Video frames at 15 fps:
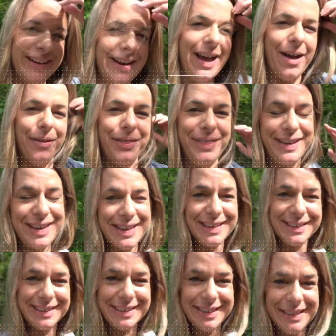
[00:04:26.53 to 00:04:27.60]
now
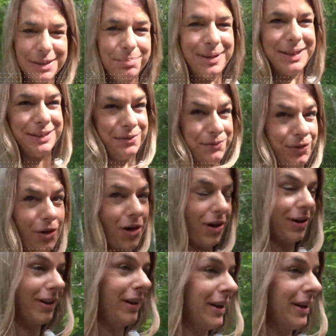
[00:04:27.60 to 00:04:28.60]
this is a place to vlog.